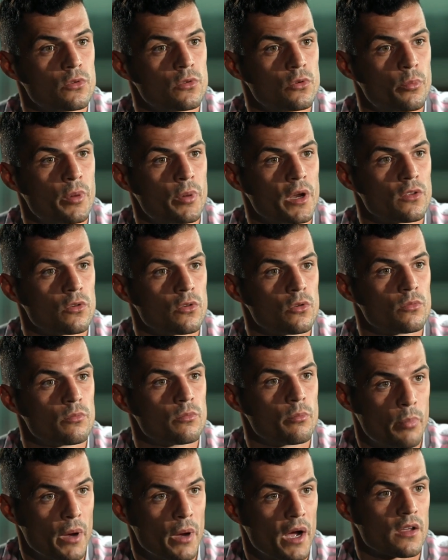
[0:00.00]
who brings
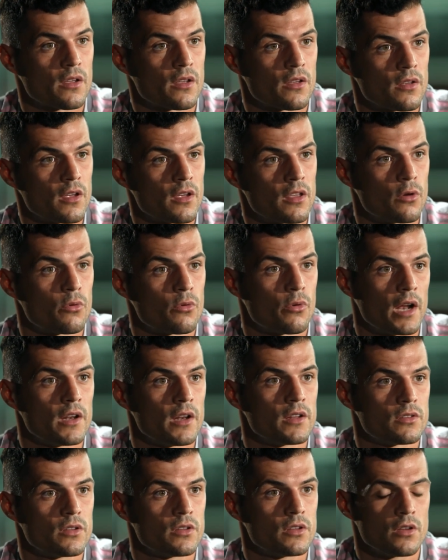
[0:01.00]
you back in the
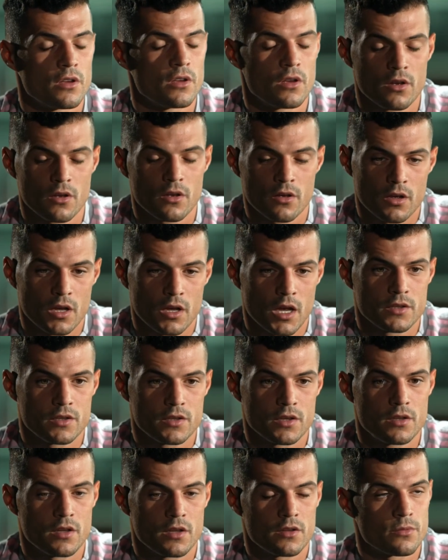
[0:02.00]
reality.
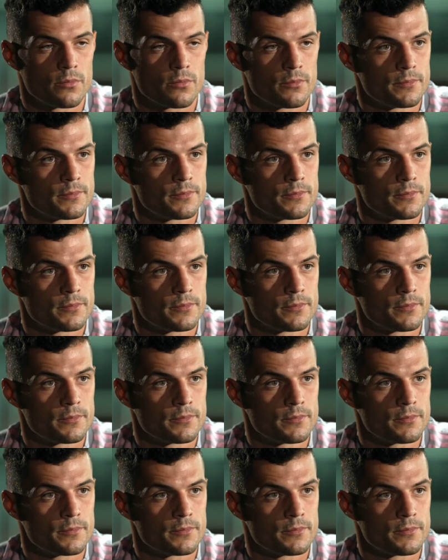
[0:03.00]
And he did.